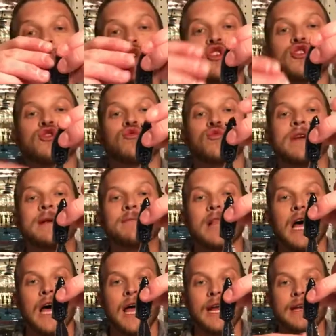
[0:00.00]

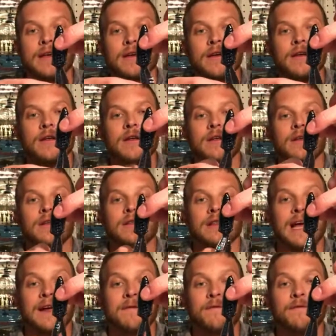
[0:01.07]
streamlined,
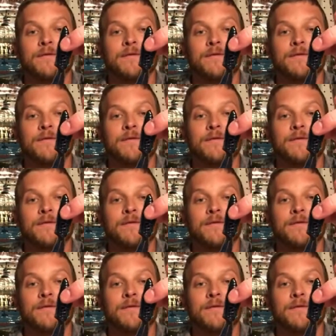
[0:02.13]
like